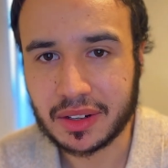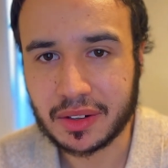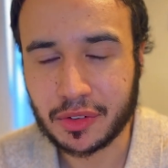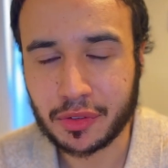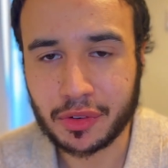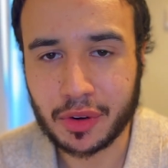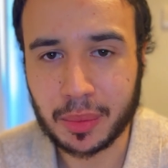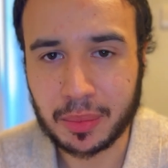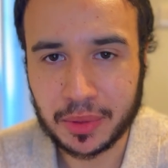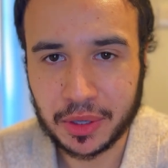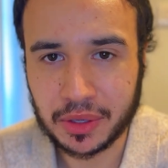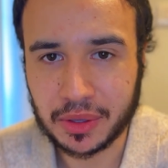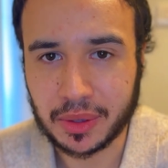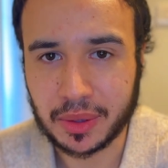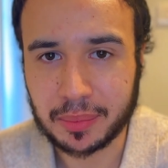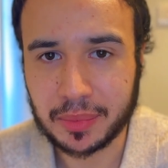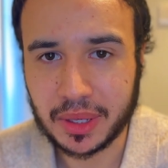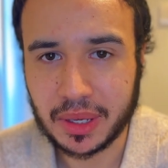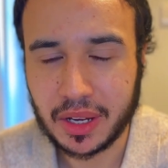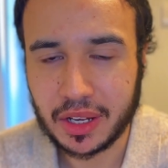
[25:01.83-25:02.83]
from
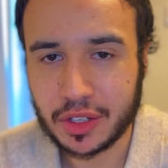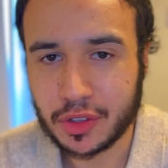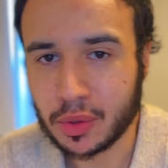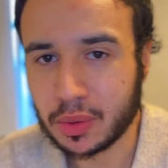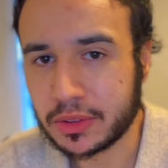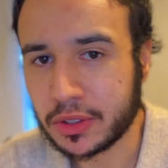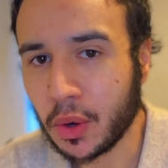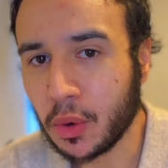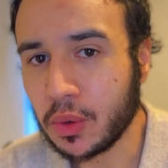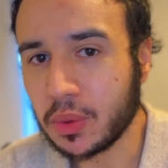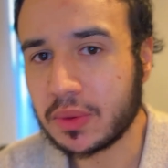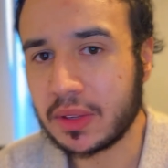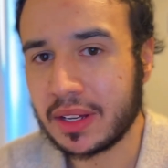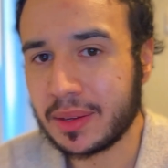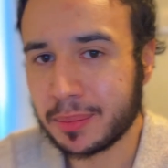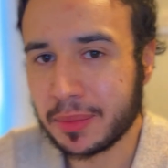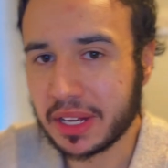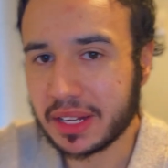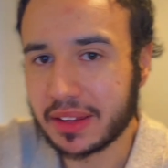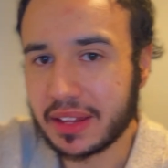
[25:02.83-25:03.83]
Europe. You told
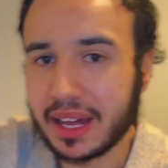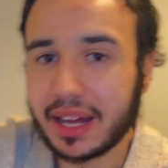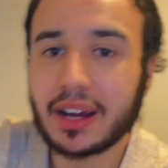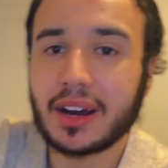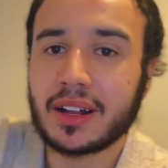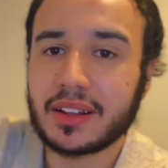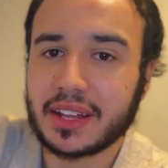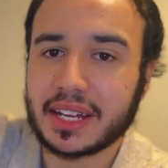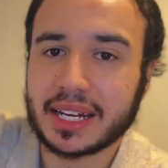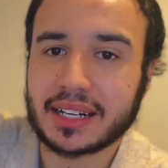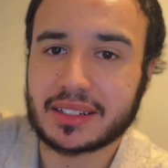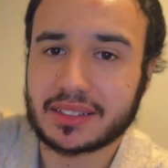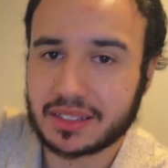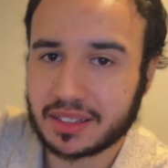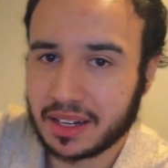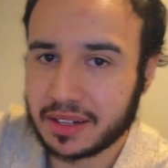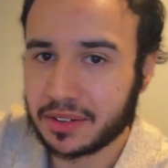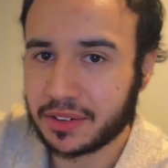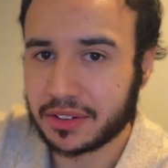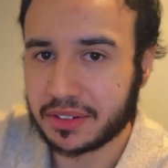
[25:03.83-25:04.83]
them that they are the
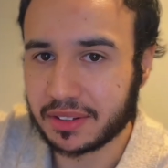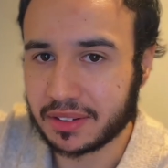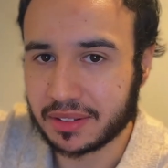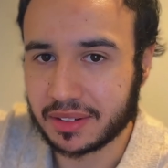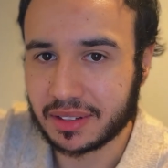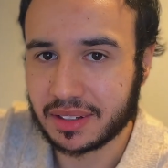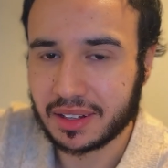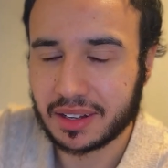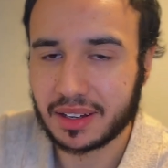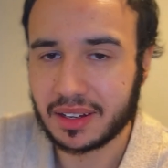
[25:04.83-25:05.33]
extension